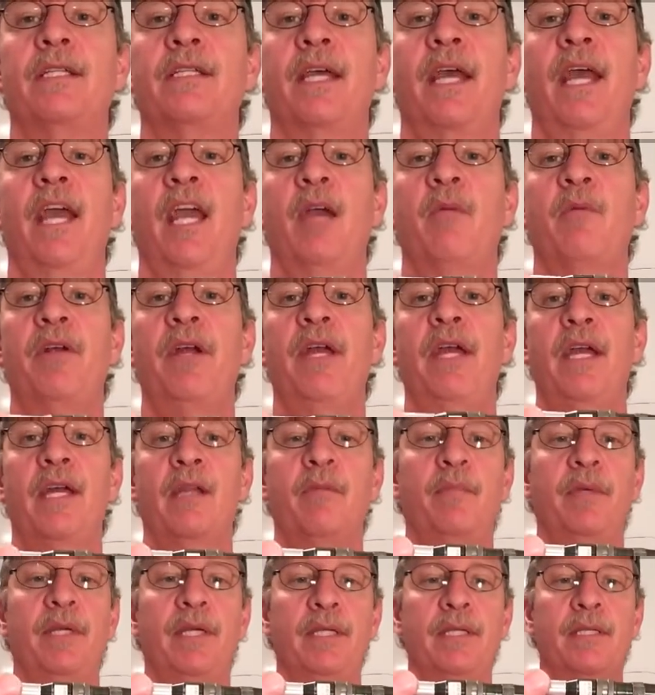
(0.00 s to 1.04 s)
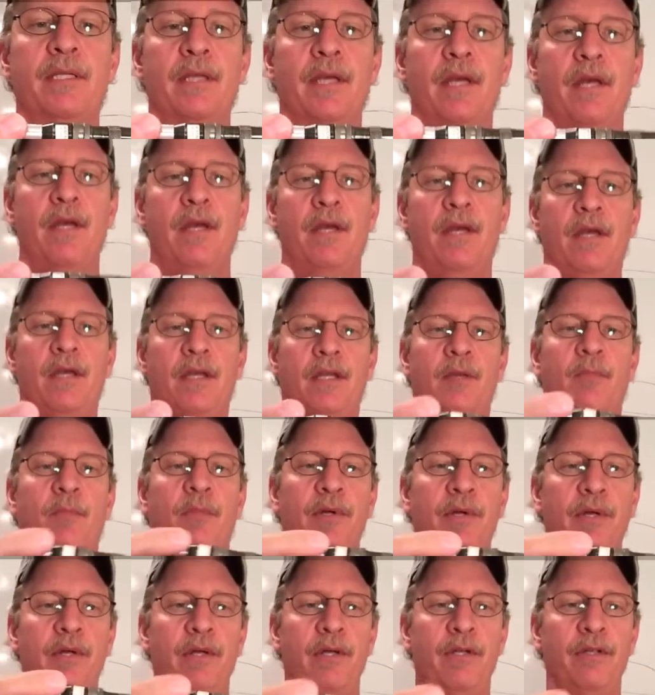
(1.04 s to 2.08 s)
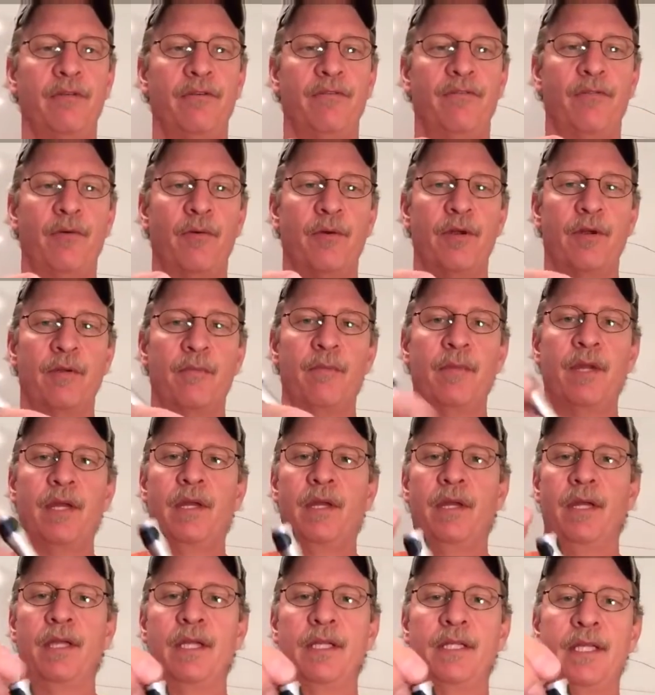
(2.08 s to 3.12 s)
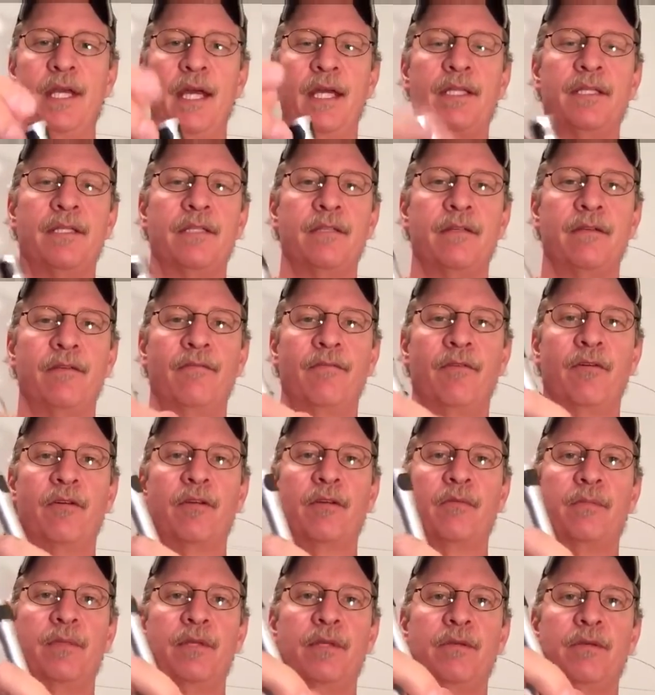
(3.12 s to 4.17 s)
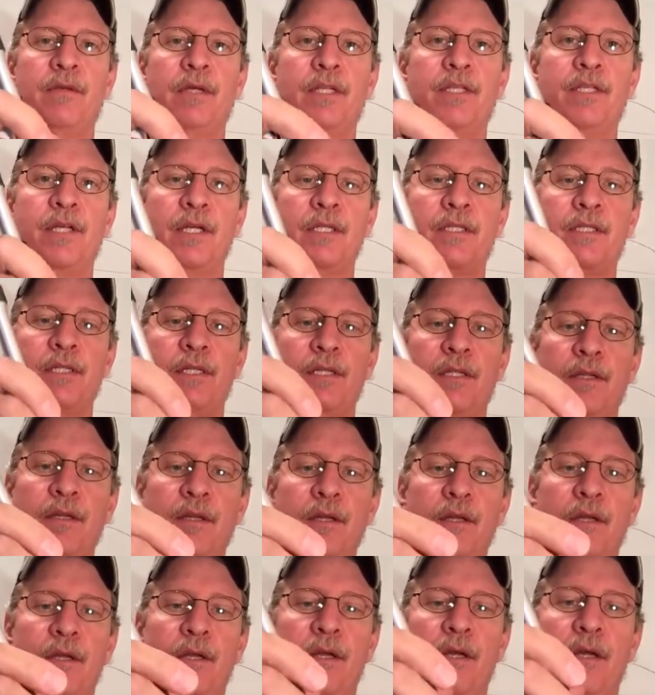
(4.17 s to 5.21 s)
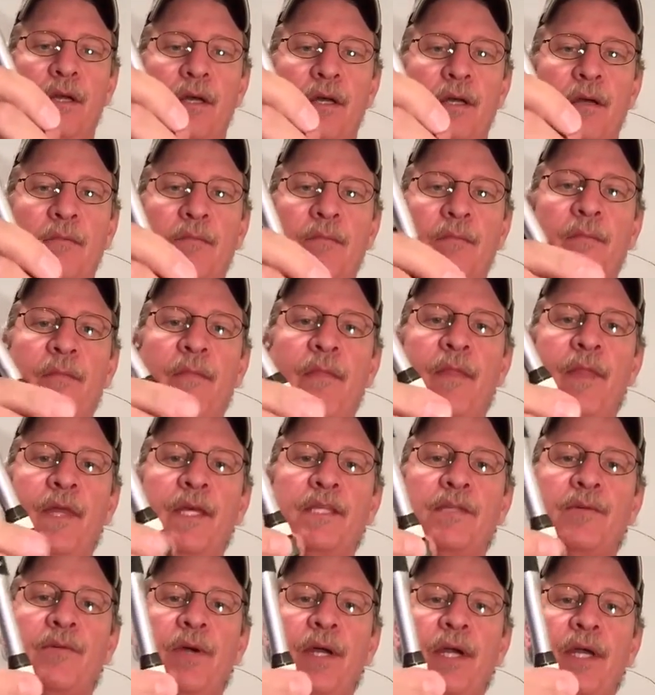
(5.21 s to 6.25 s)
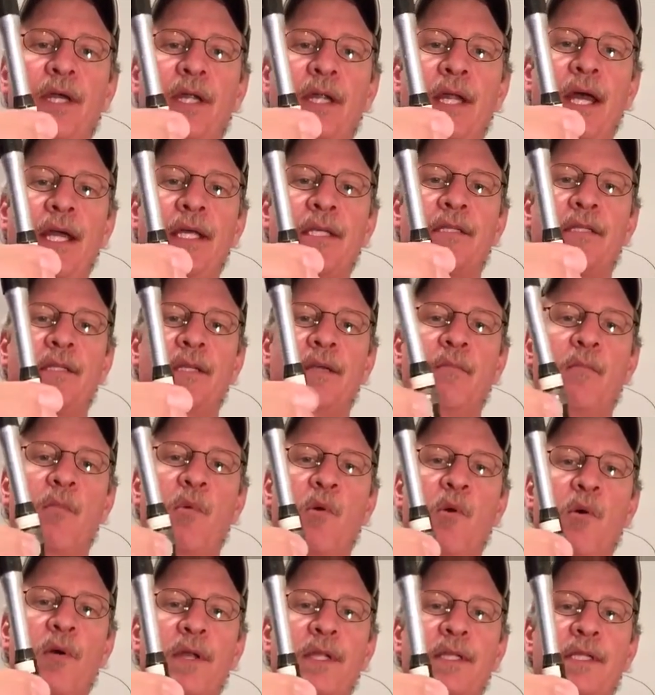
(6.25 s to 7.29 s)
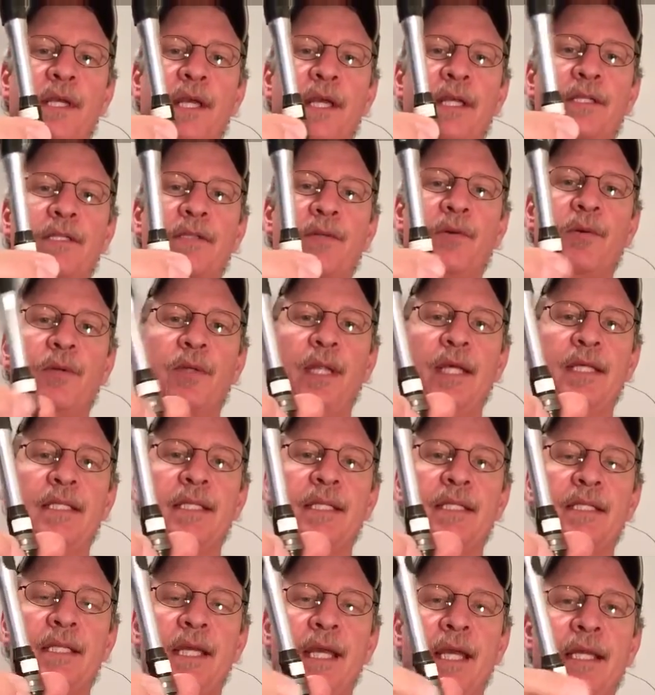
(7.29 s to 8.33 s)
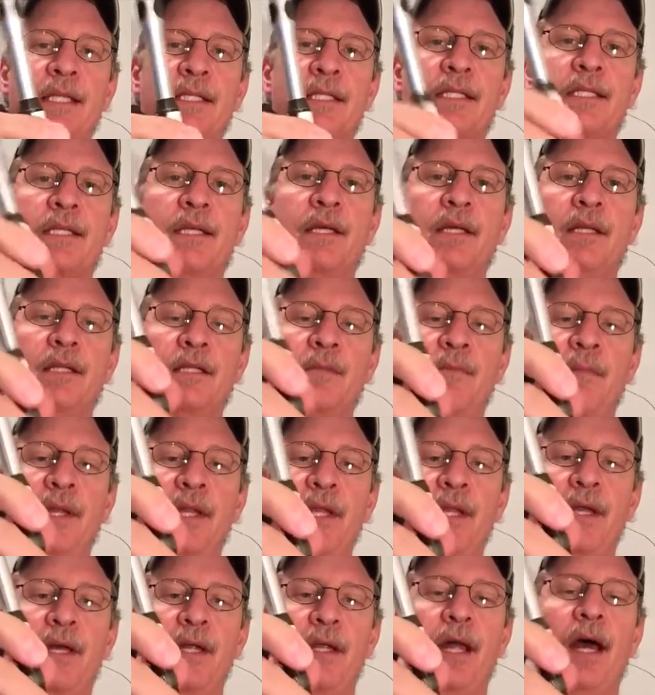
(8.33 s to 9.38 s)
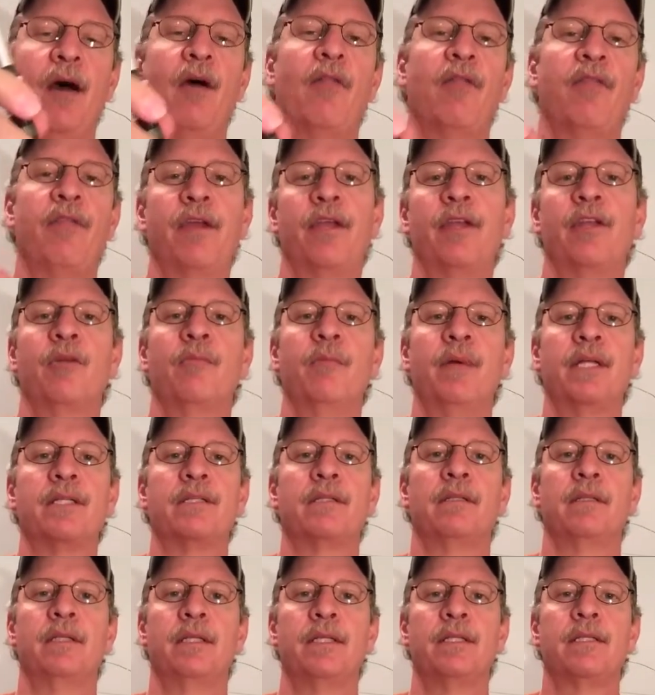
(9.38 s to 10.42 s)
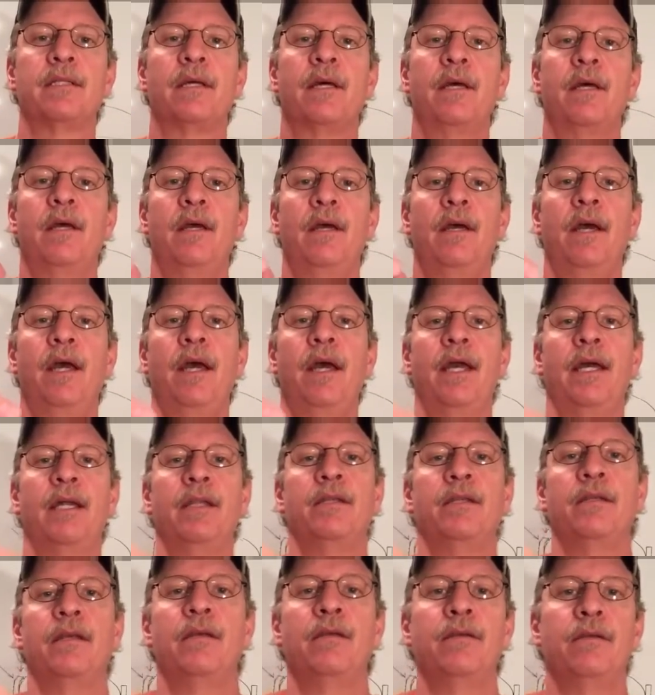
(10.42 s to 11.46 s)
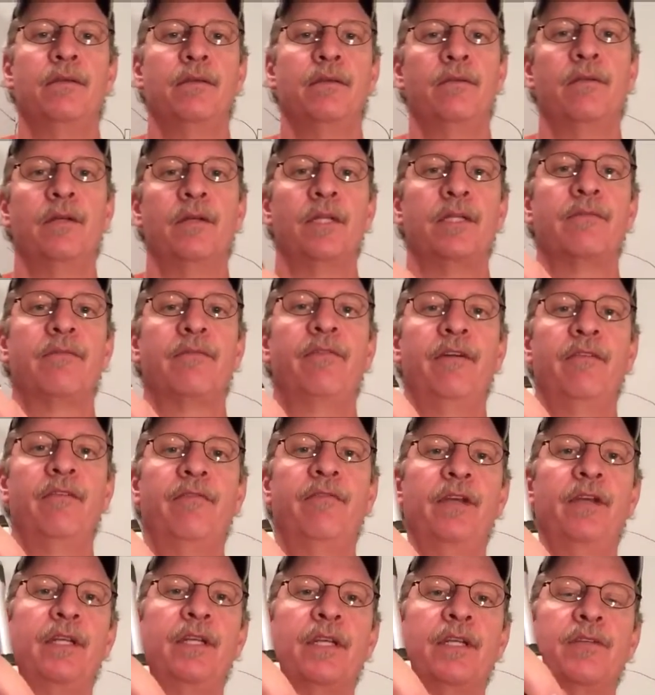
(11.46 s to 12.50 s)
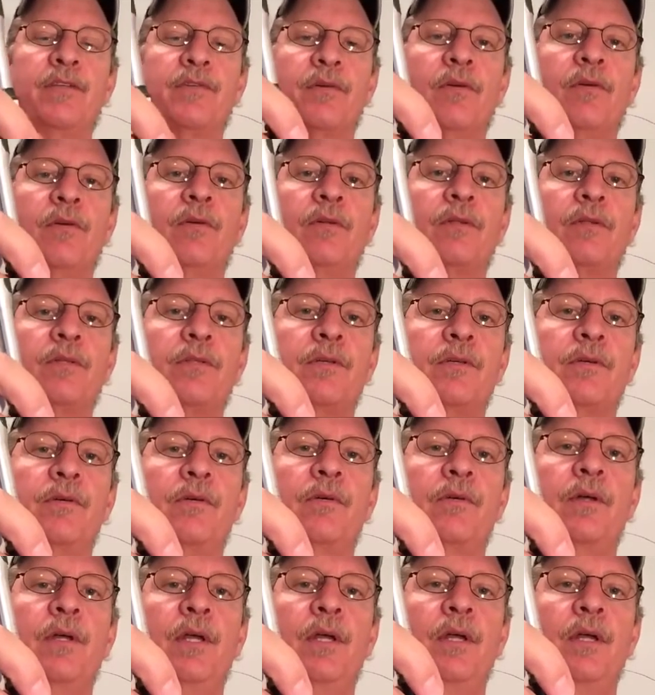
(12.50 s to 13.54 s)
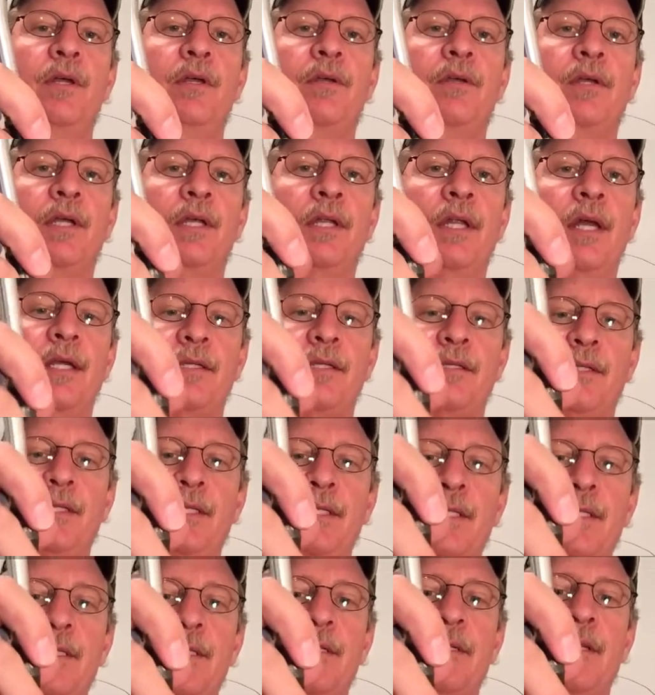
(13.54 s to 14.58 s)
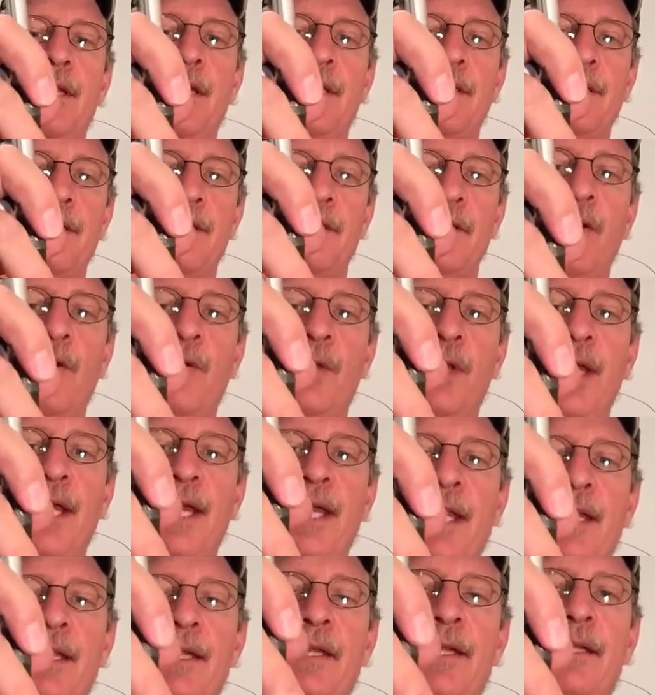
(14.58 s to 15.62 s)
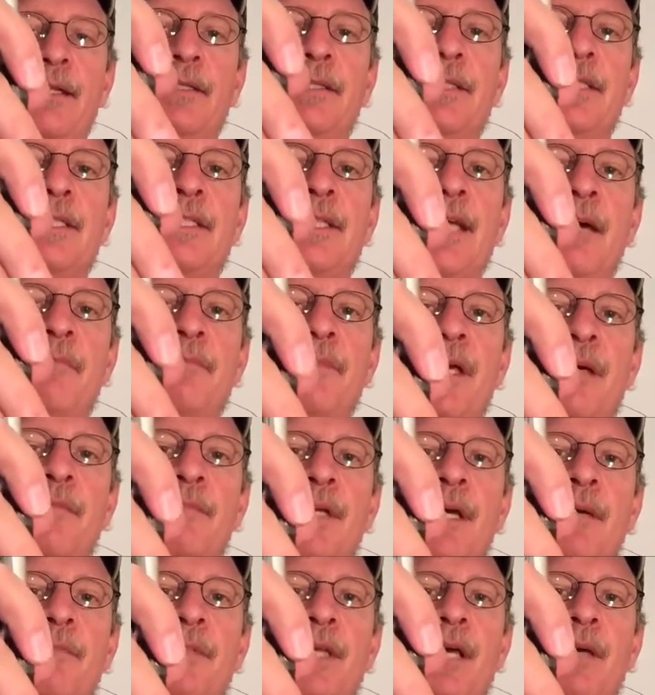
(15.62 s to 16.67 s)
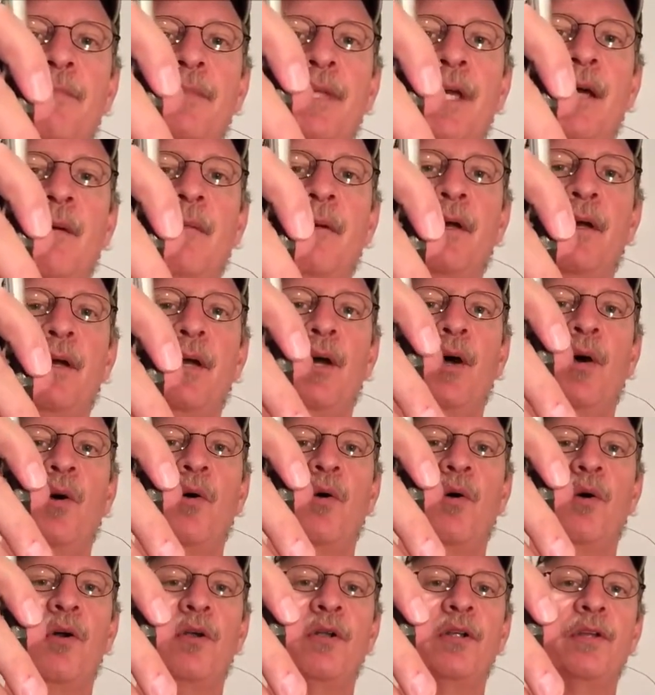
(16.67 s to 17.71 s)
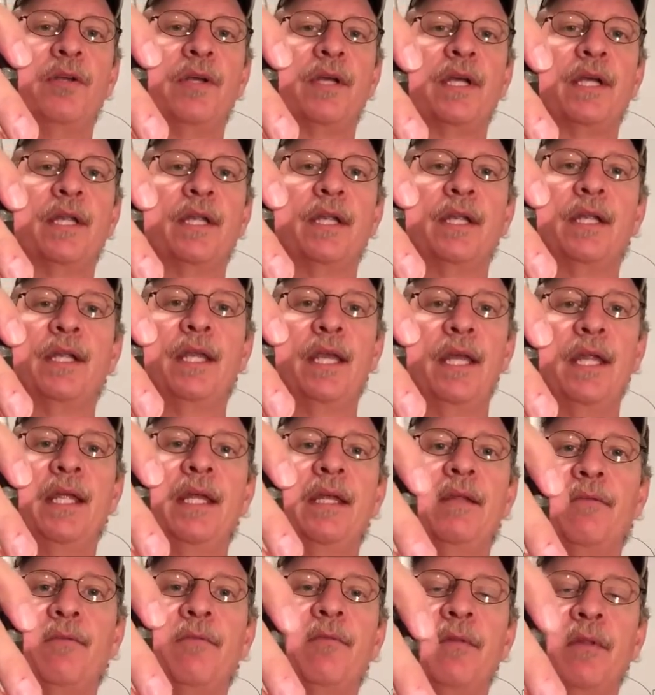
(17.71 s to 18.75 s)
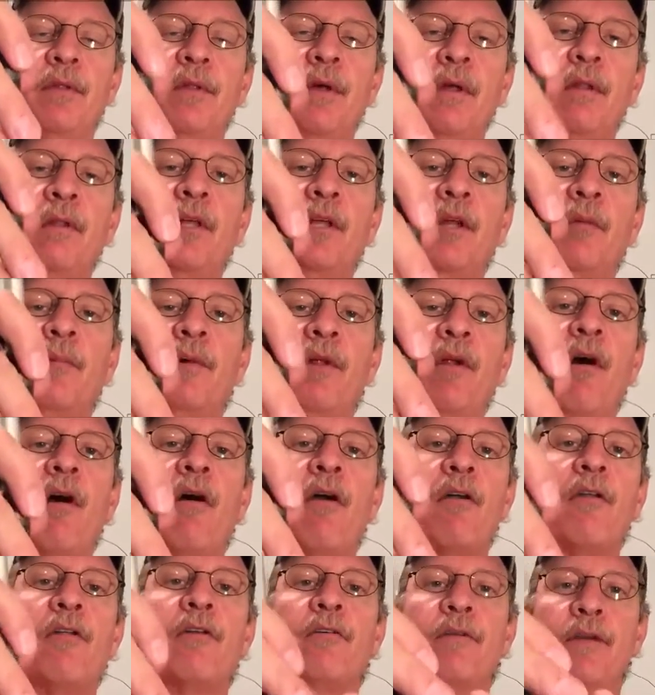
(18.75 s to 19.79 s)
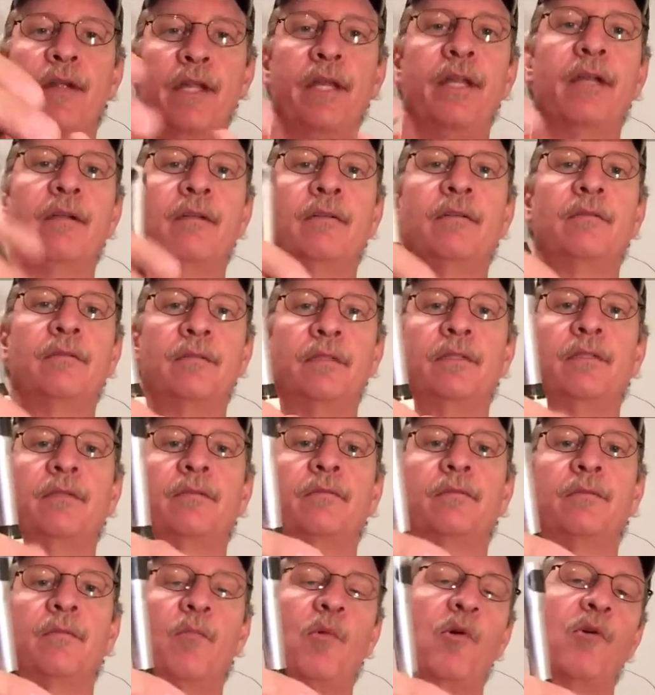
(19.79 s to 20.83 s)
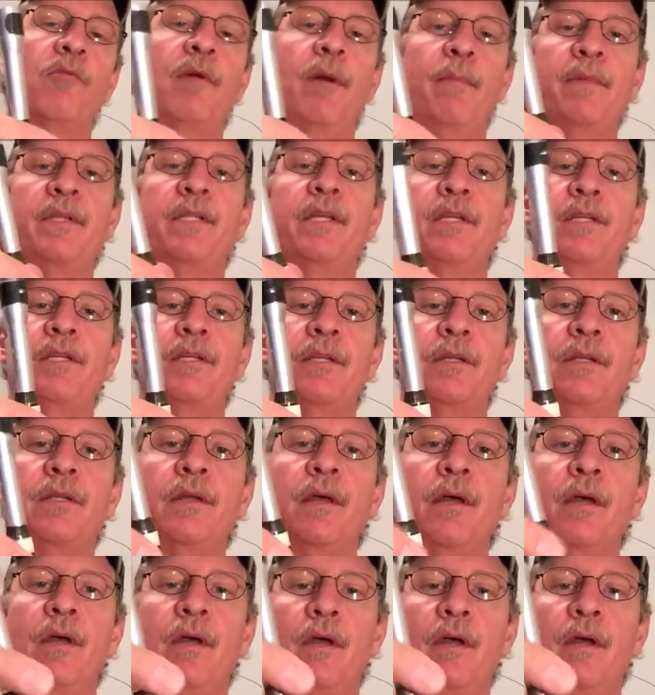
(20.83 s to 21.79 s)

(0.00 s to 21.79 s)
It's a hammer handpiece. You put it on your Foredom, it attaches to your Foredom. You adjust it this way. It's actually more intense or less intense depending on how thick your bezel is, and it's foot feed controlled, so you can actually just slowly hit it and it'll just tap tap tap tap tap, or you can hit it a little bit harder and it'll, more repetition.